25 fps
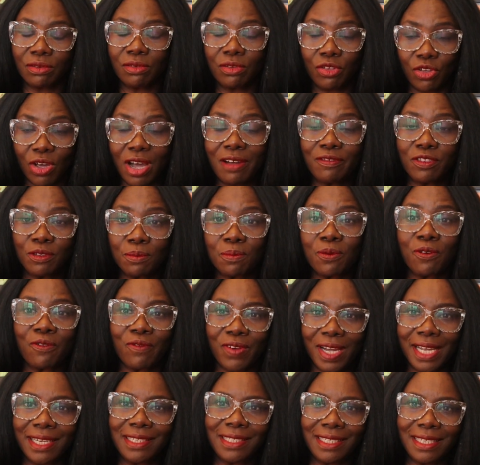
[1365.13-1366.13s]
You have to
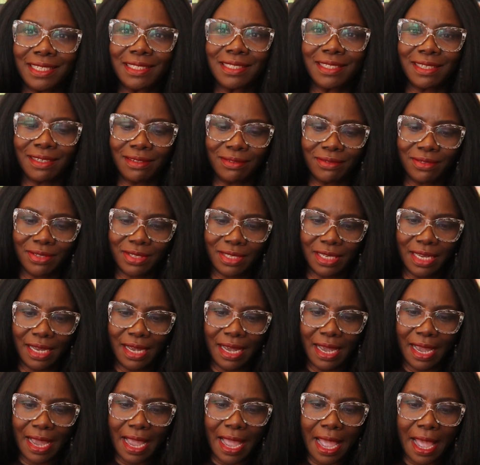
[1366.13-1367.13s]
provide details.
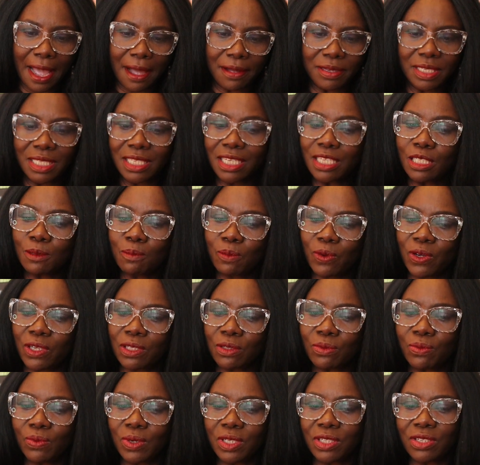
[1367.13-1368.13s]

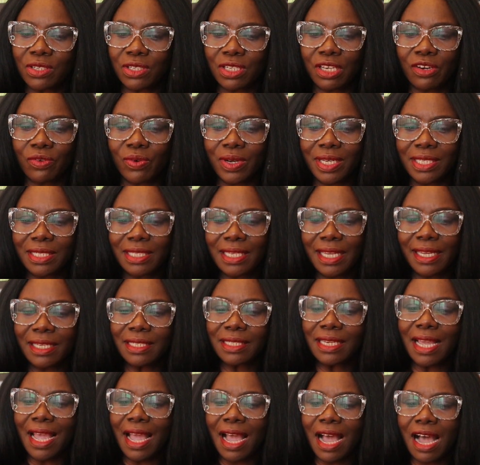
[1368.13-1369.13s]
6.10, it
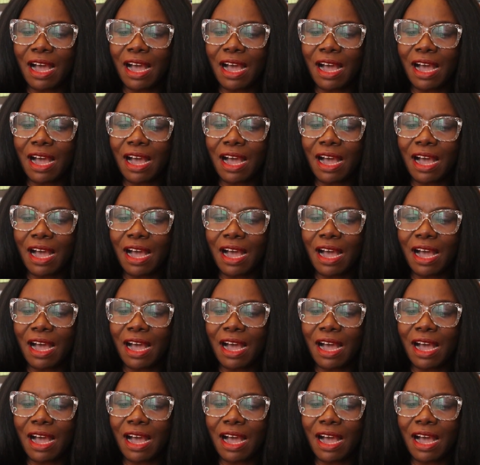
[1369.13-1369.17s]
says,